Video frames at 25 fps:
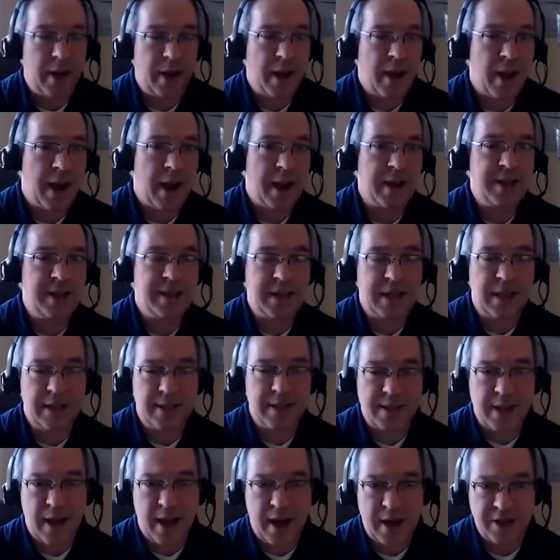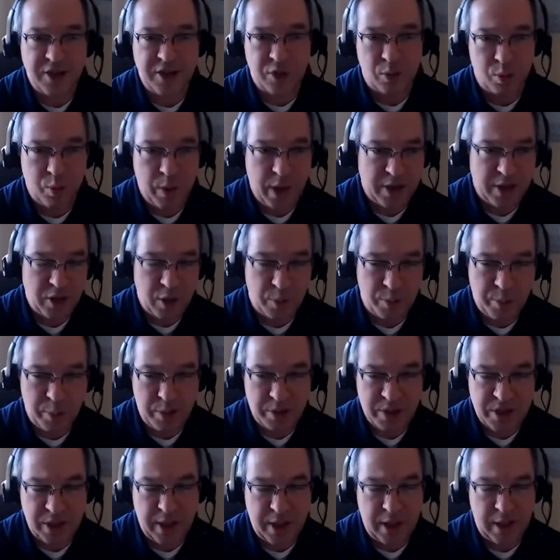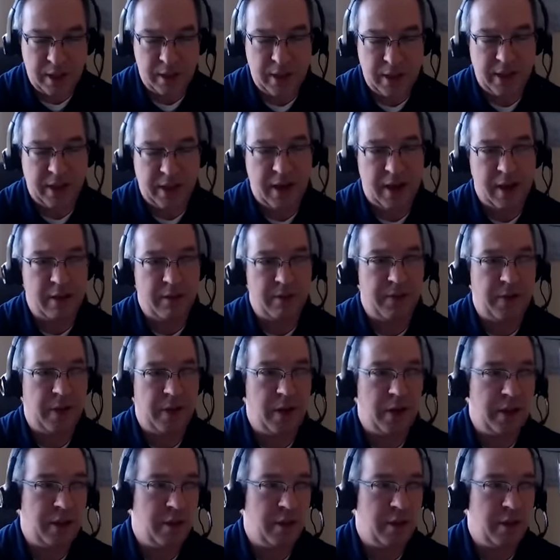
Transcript: A high D is a high director personality, kind of,